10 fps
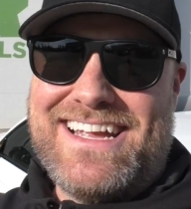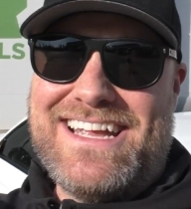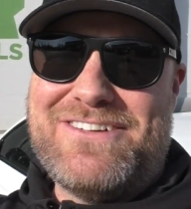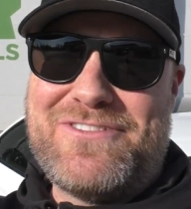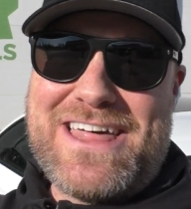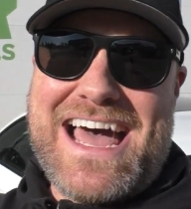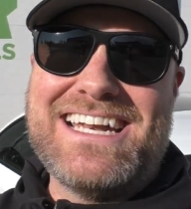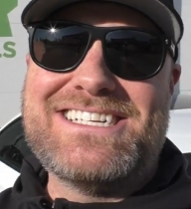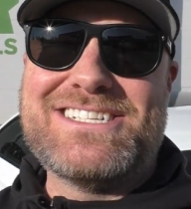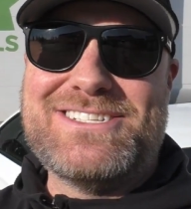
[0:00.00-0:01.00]
If
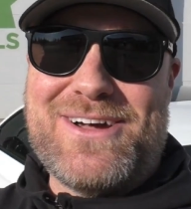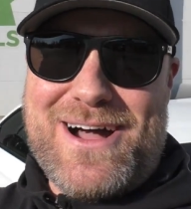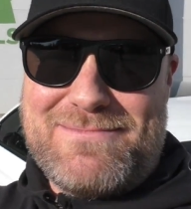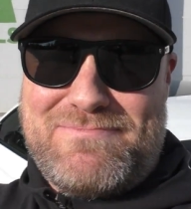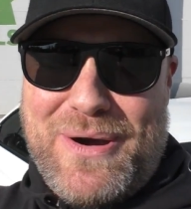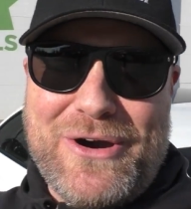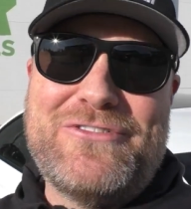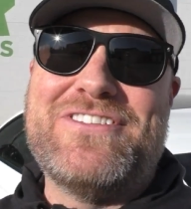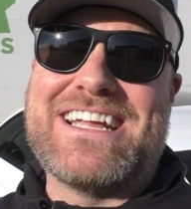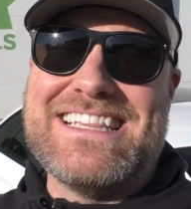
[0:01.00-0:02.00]
that does not
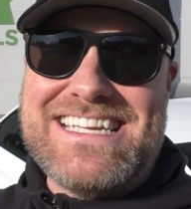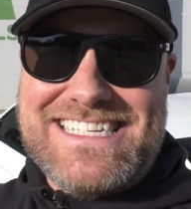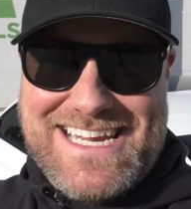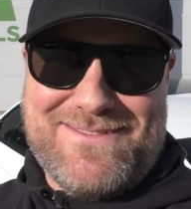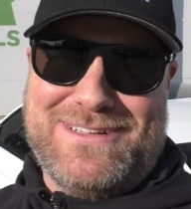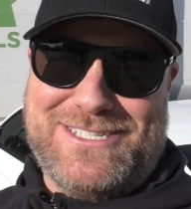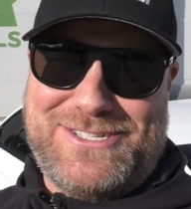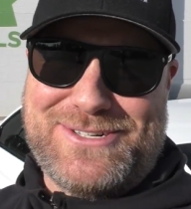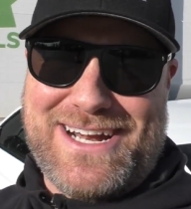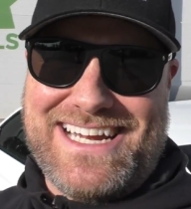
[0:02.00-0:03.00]
perfectly
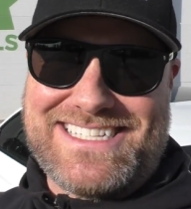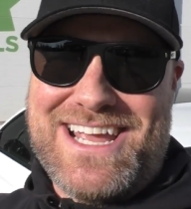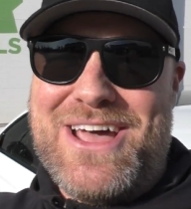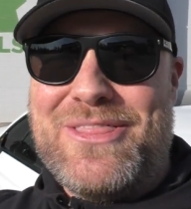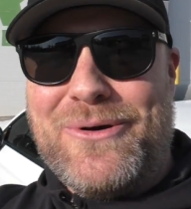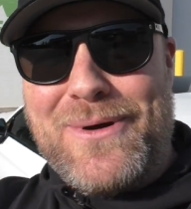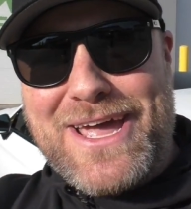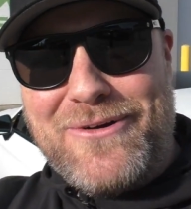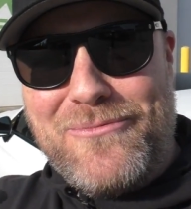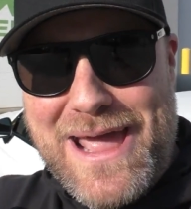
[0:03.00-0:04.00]
demonstrate the way
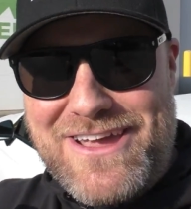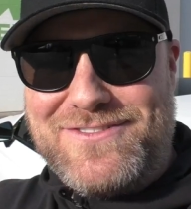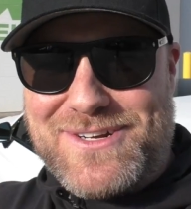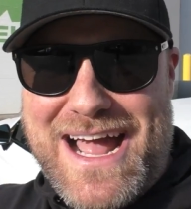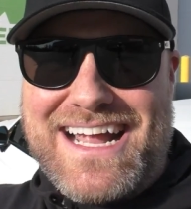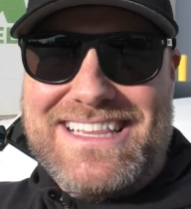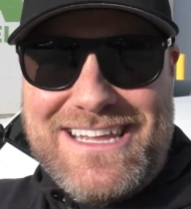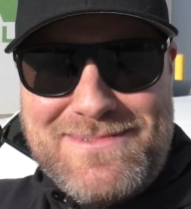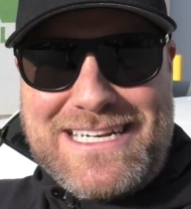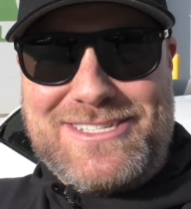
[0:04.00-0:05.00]
a Wavetrac
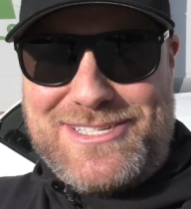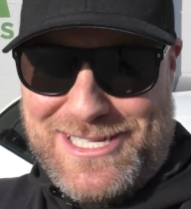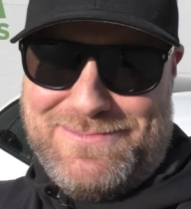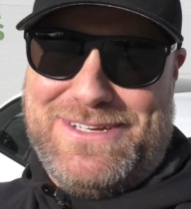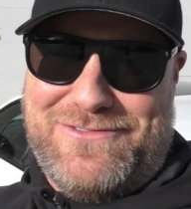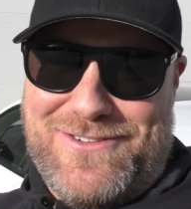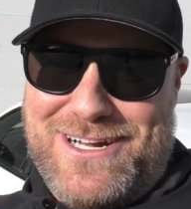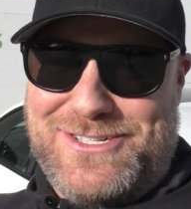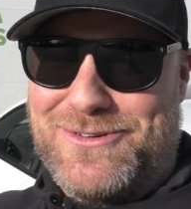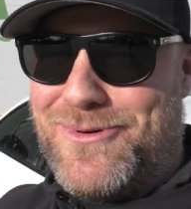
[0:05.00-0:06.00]
Limited Slip
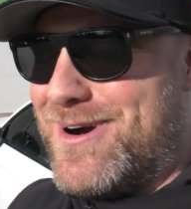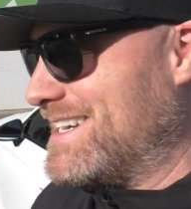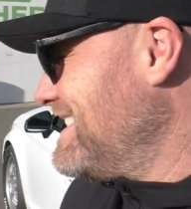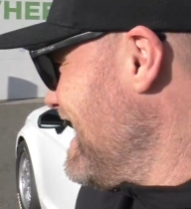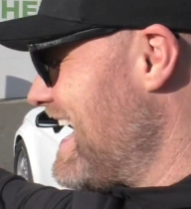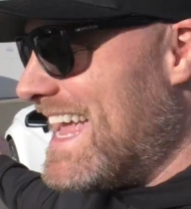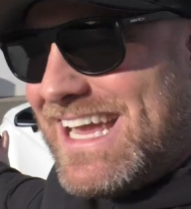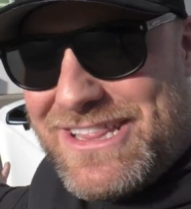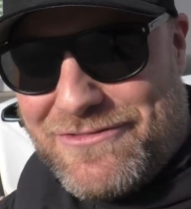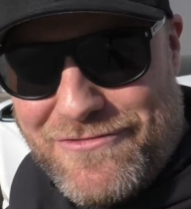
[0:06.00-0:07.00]
Differential works
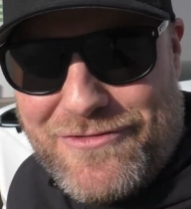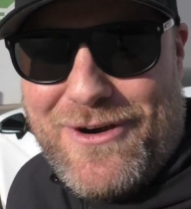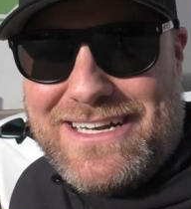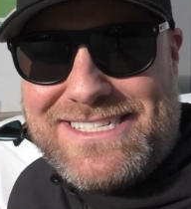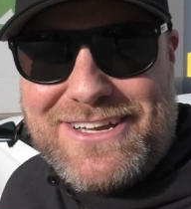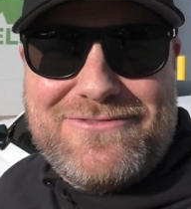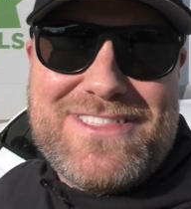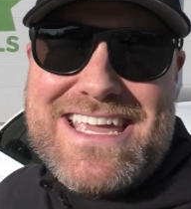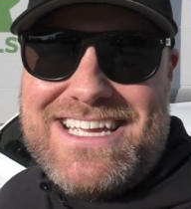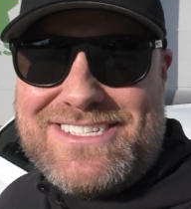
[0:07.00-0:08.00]
in the front of
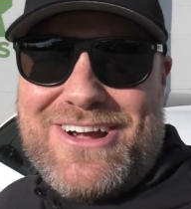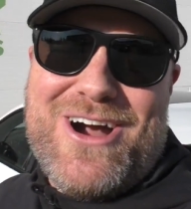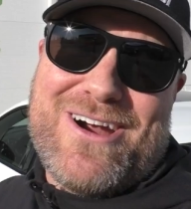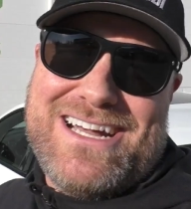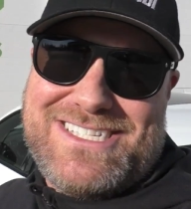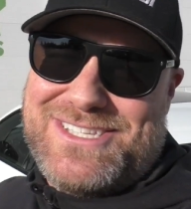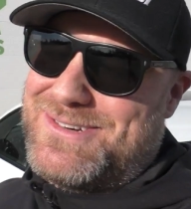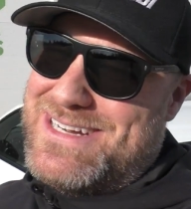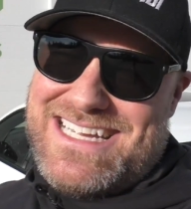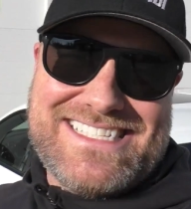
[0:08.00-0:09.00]
these
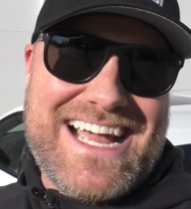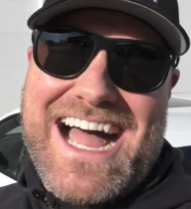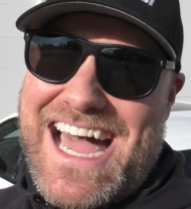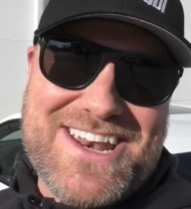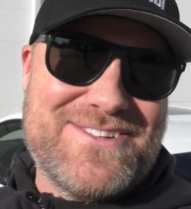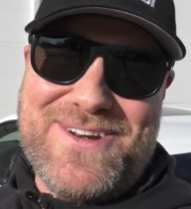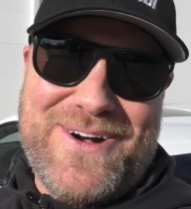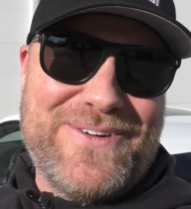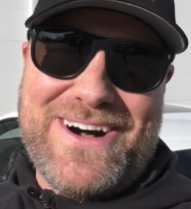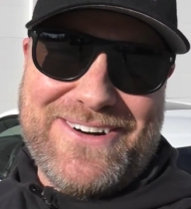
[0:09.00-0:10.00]
RS3s, I don't
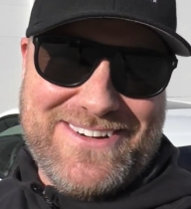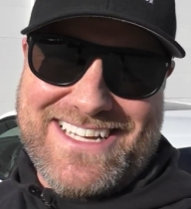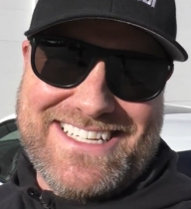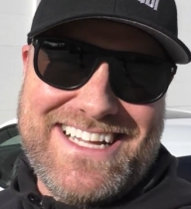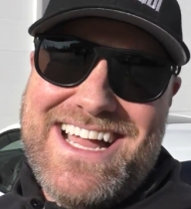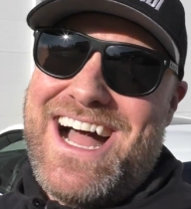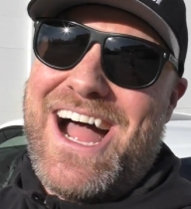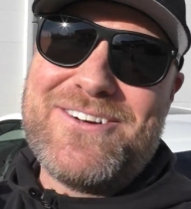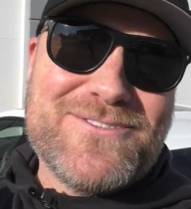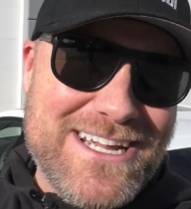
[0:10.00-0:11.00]
know what will. I
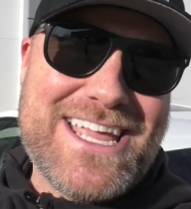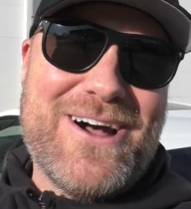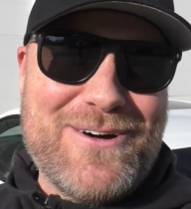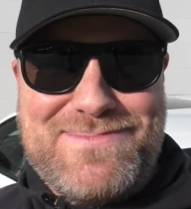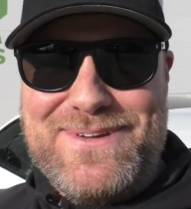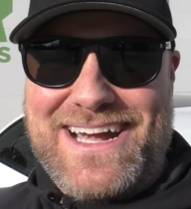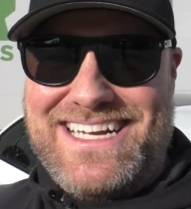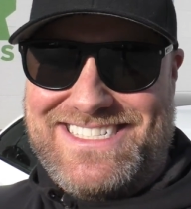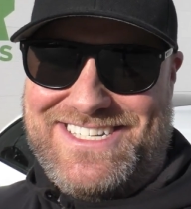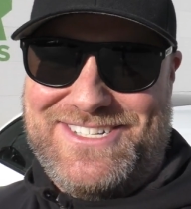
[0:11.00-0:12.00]
really hope you
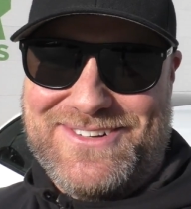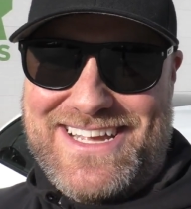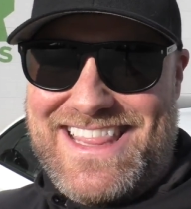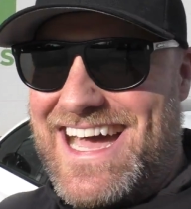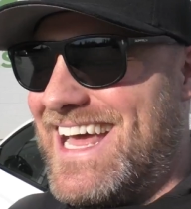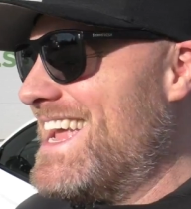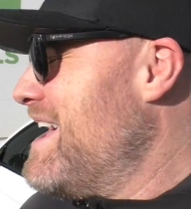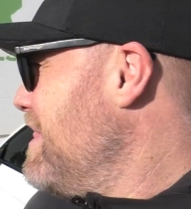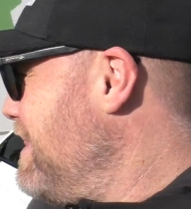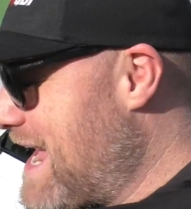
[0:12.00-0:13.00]
guys enjoyed that.
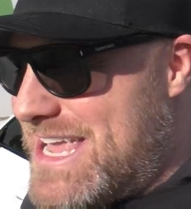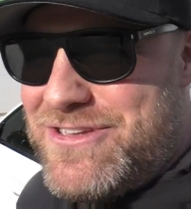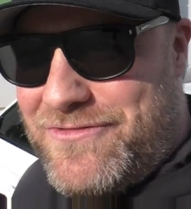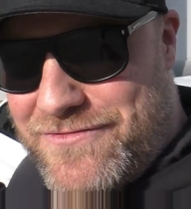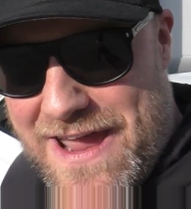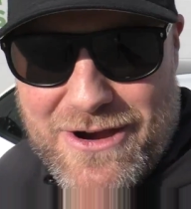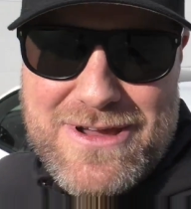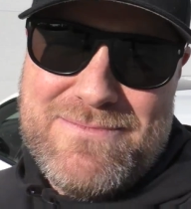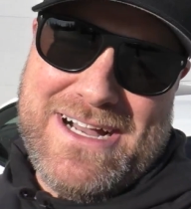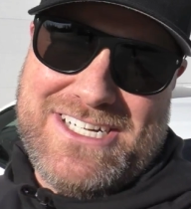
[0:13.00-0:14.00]
thank you
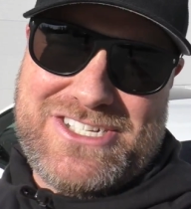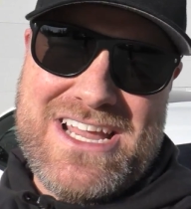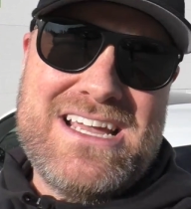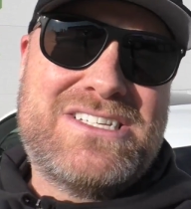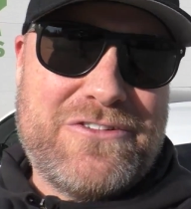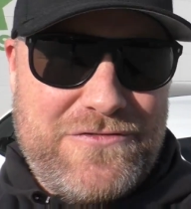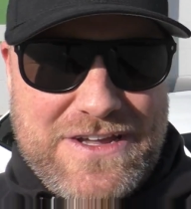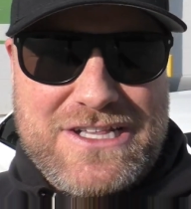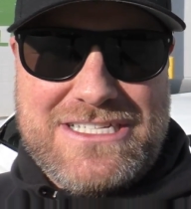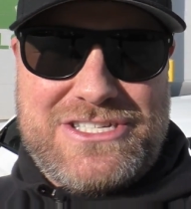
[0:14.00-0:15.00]
very much to
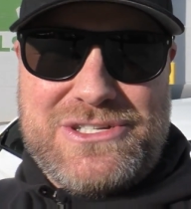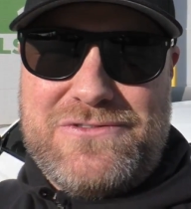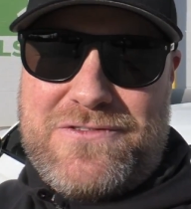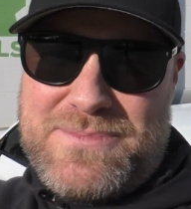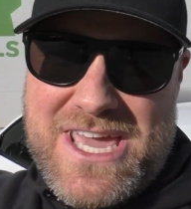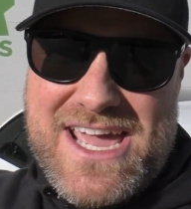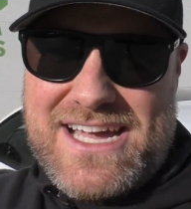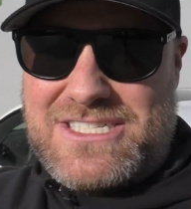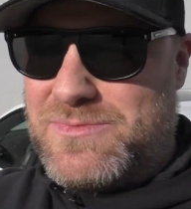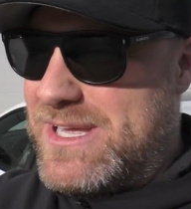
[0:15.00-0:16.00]
Phil and Stu from
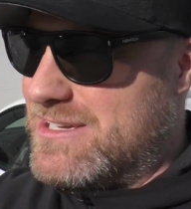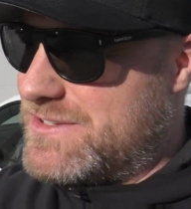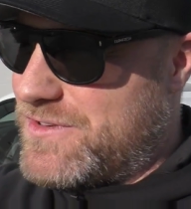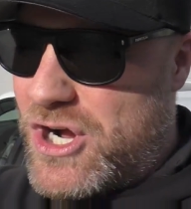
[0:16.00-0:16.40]
KX Wheels for